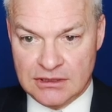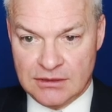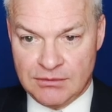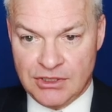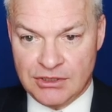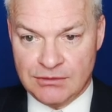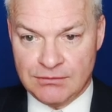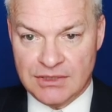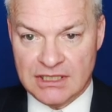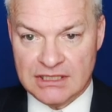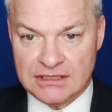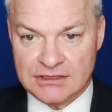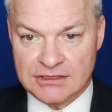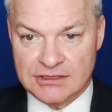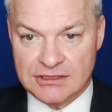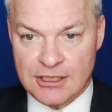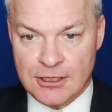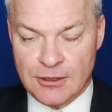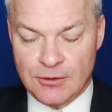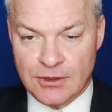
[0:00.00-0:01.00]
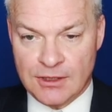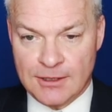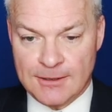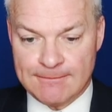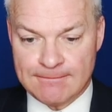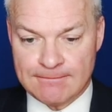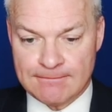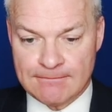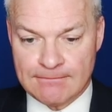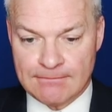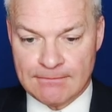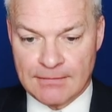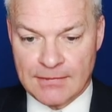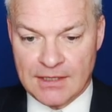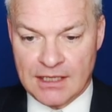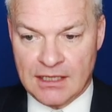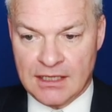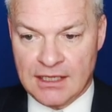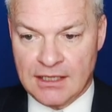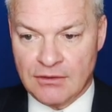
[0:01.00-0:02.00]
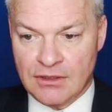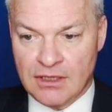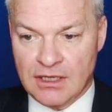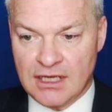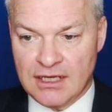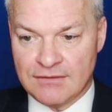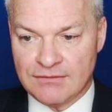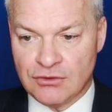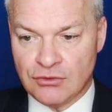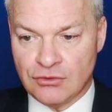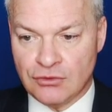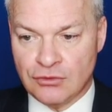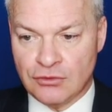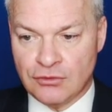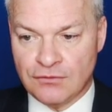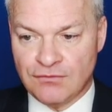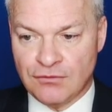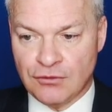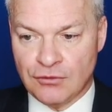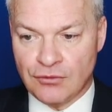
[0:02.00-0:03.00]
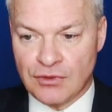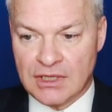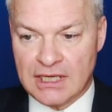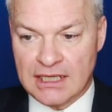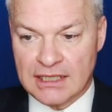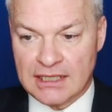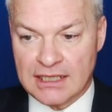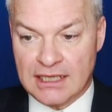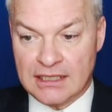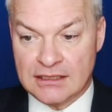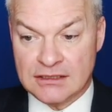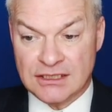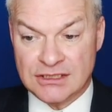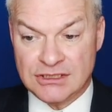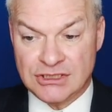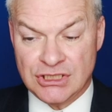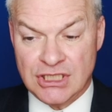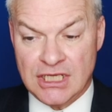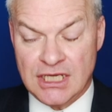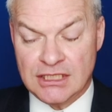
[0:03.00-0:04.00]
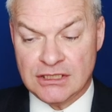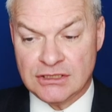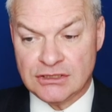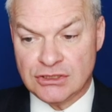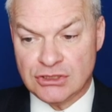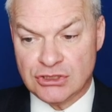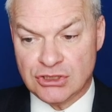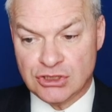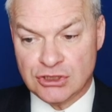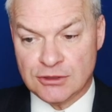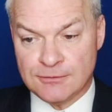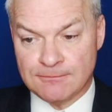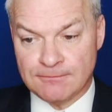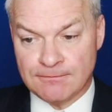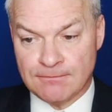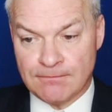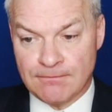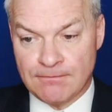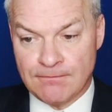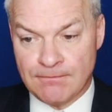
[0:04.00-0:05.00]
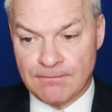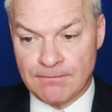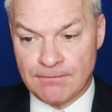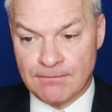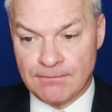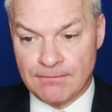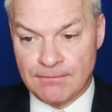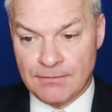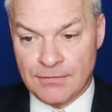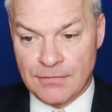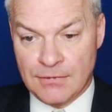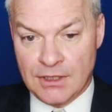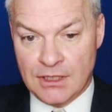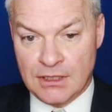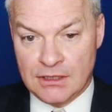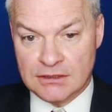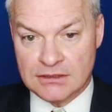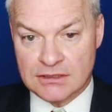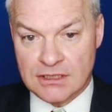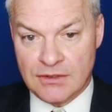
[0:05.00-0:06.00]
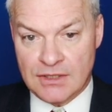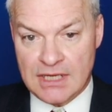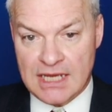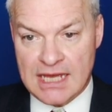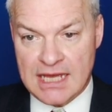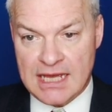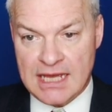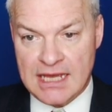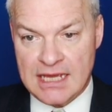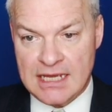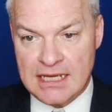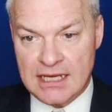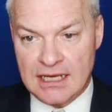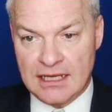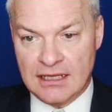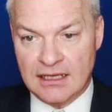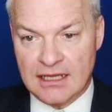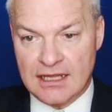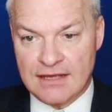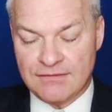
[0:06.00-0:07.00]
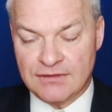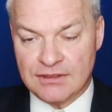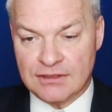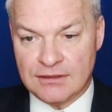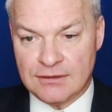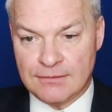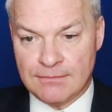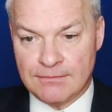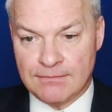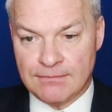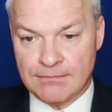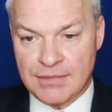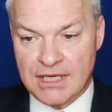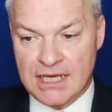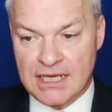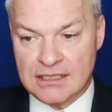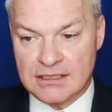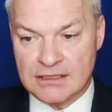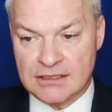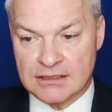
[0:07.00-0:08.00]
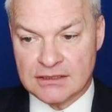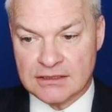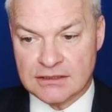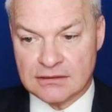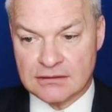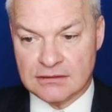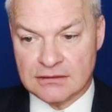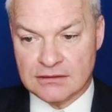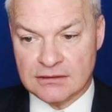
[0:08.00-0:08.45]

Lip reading: Opponent plays Zoa. And now I have an awful rack, and I change. So A11, pent,